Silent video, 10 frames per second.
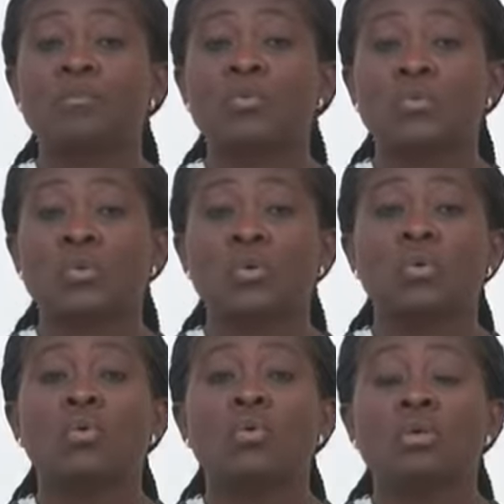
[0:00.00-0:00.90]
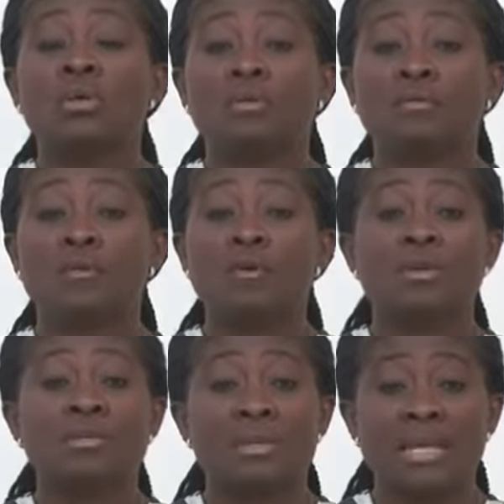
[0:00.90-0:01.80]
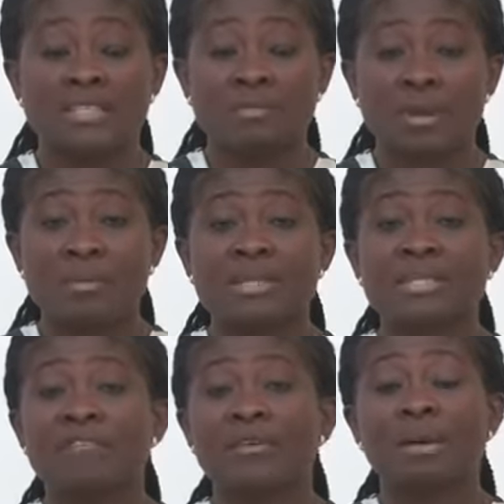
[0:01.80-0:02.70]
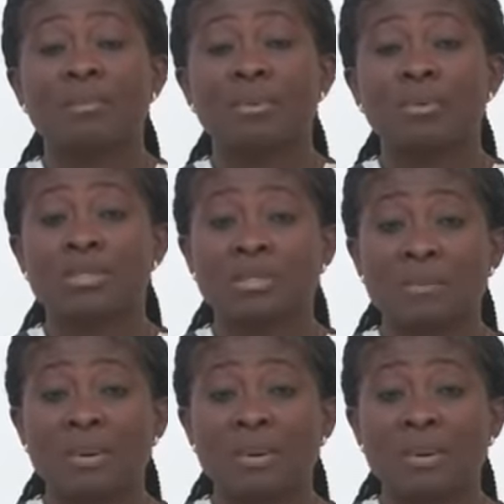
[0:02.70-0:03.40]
So focus on the experimental variables, the